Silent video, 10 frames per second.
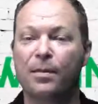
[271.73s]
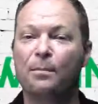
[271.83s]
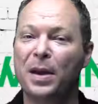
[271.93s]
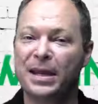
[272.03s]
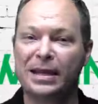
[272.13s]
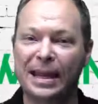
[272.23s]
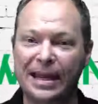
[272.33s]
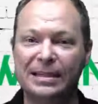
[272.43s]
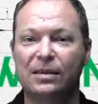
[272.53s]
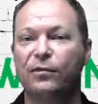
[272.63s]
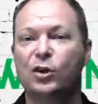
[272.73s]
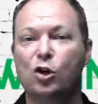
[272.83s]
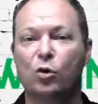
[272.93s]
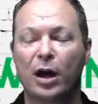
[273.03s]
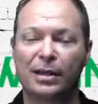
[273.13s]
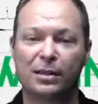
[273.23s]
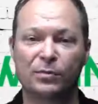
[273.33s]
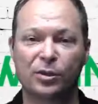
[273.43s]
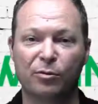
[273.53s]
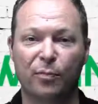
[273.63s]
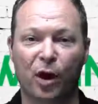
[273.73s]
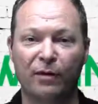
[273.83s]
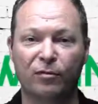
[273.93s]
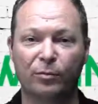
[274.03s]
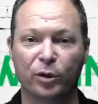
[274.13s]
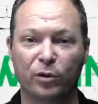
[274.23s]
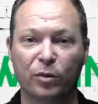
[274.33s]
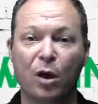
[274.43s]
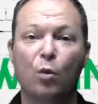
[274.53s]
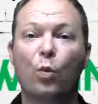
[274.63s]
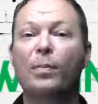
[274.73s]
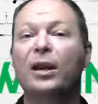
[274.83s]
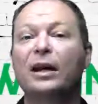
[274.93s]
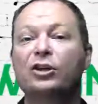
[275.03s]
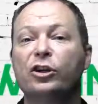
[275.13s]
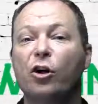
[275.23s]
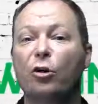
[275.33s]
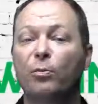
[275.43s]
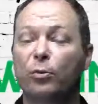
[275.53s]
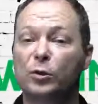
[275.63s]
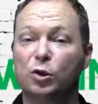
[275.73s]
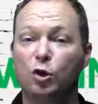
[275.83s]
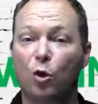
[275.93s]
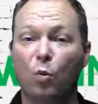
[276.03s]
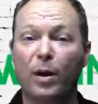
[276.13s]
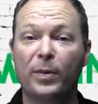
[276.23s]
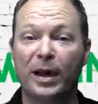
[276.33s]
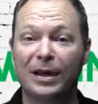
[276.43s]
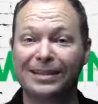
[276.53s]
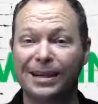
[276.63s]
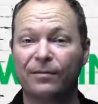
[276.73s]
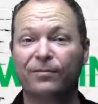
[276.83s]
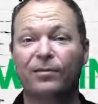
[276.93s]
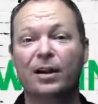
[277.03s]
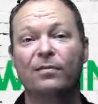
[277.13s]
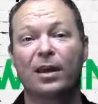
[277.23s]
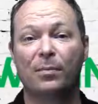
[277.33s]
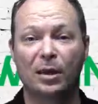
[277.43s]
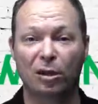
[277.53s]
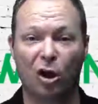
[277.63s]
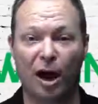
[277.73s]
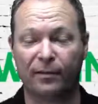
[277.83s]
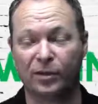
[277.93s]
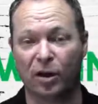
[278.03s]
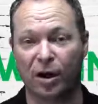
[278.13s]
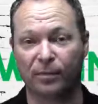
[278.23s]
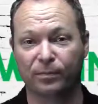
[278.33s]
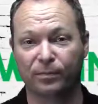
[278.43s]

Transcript: Make it easy for your customers to buy from you. Webinar Geo puts your webinars in front of them in live time.